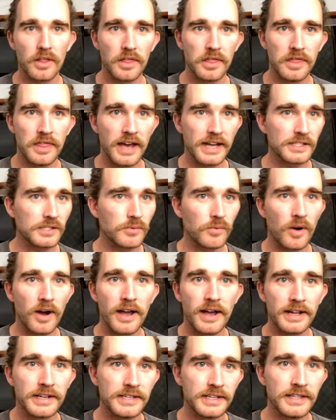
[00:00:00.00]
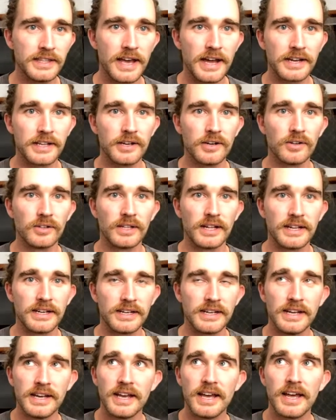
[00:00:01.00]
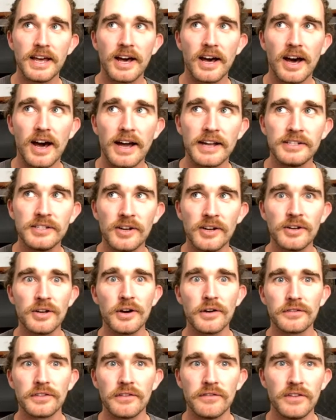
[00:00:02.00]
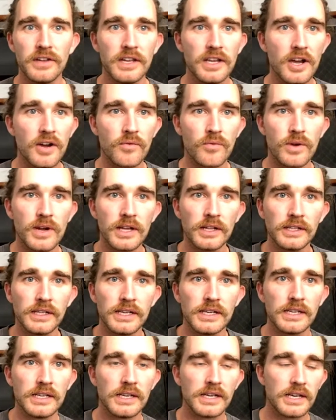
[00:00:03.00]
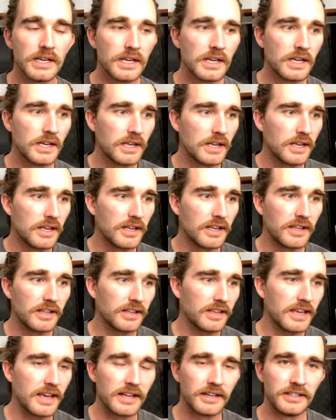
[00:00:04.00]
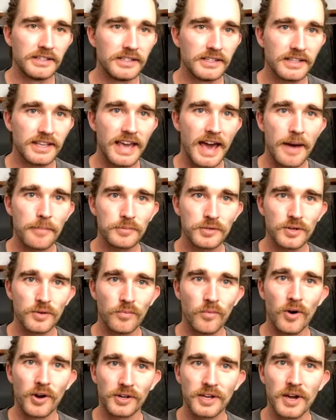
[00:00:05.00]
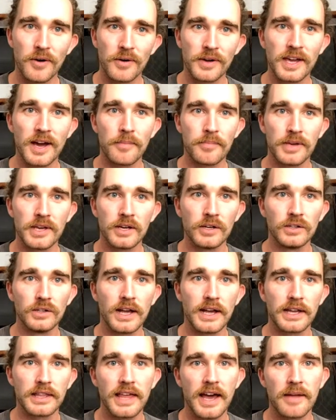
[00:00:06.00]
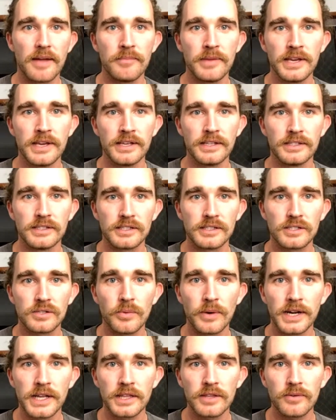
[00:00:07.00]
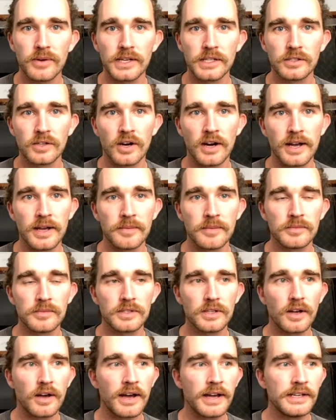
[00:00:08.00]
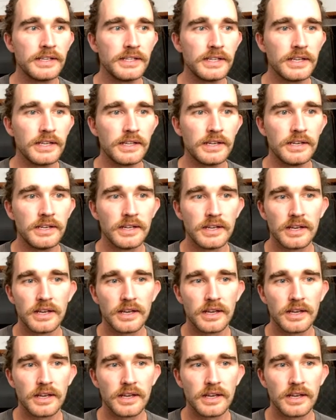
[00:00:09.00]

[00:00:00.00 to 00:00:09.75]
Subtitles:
That's why I did that hill. And I don't know if the video really can capture what going up a hill like that means. 23 times I did